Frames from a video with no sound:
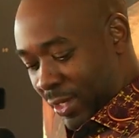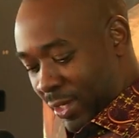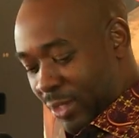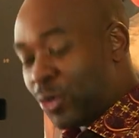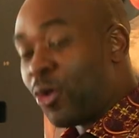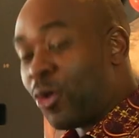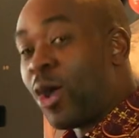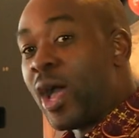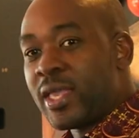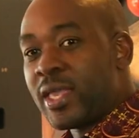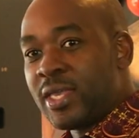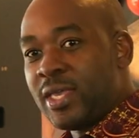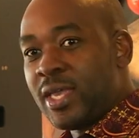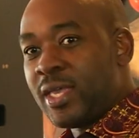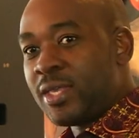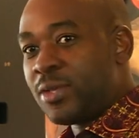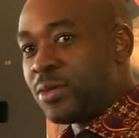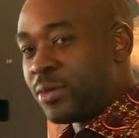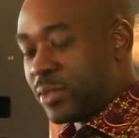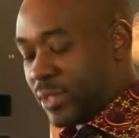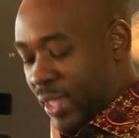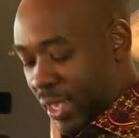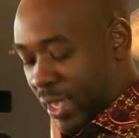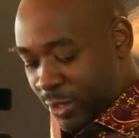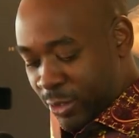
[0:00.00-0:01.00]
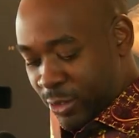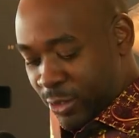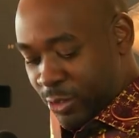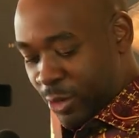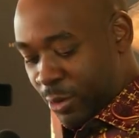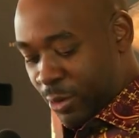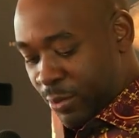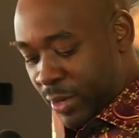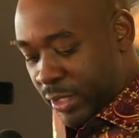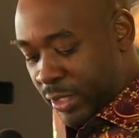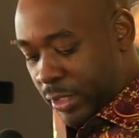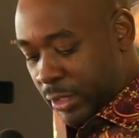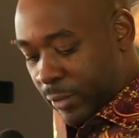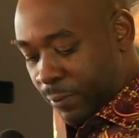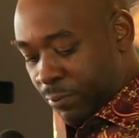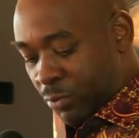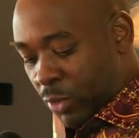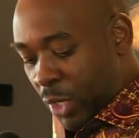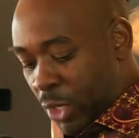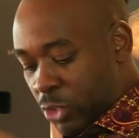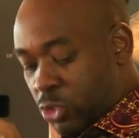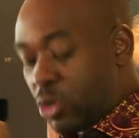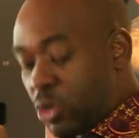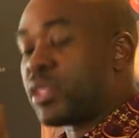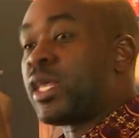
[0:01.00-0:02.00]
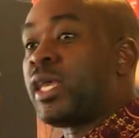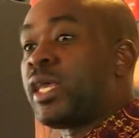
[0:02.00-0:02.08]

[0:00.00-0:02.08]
No, I hear you. Thank you so much. So